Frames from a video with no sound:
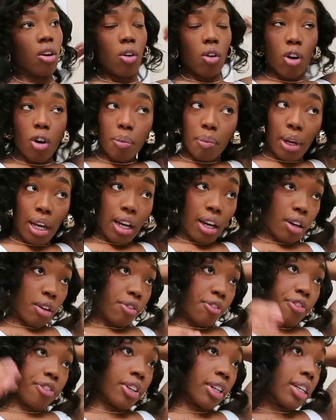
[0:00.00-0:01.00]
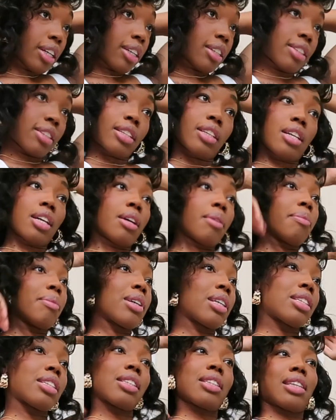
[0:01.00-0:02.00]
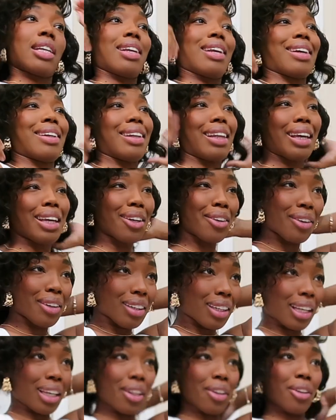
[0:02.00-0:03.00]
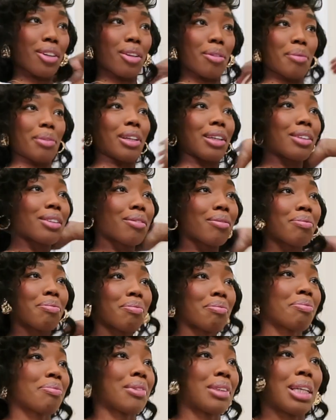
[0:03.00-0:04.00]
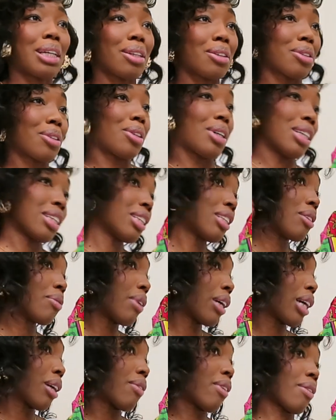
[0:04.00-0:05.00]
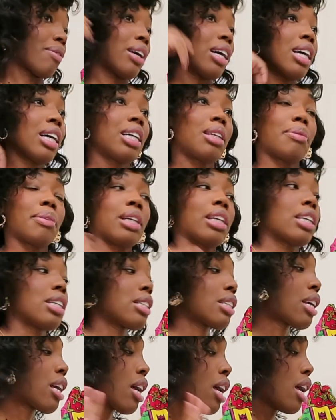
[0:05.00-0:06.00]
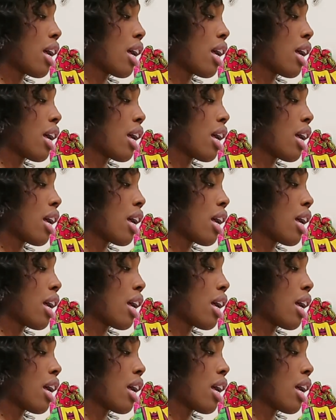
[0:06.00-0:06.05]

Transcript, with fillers: on my outfit but it's just getting later and later and i'm like mm, i don't know i need to make up my mind because